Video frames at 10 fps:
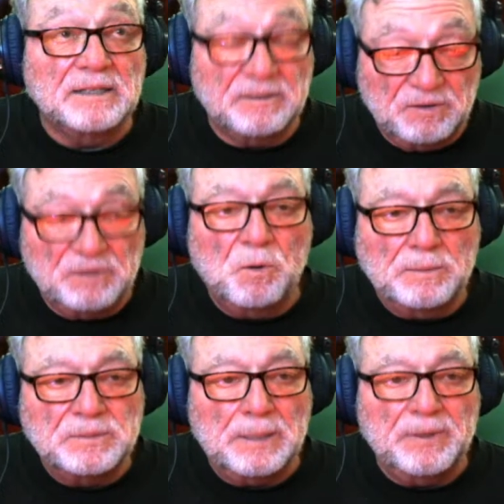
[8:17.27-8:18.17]
It
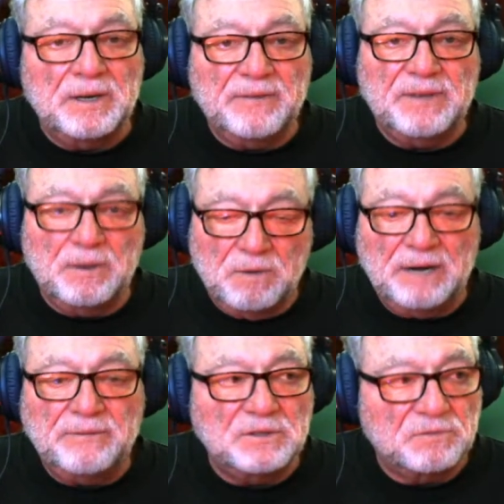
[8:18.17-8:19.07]
warms up enough that
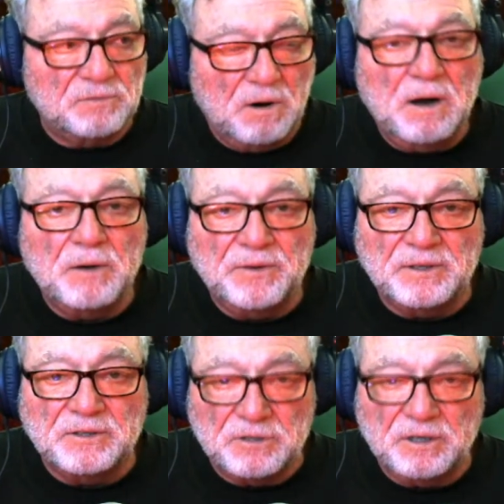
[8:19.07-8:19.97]
whatever's wrong with
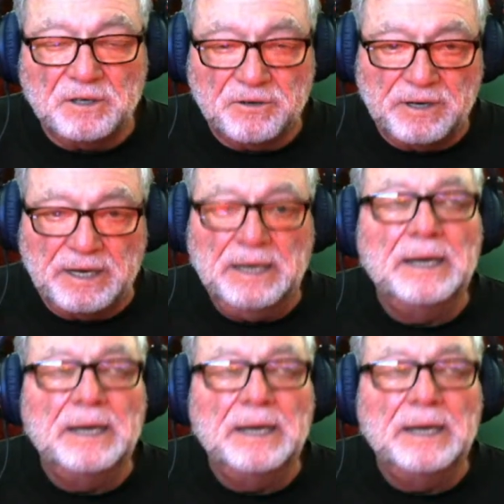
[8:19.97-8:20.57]
the circuitry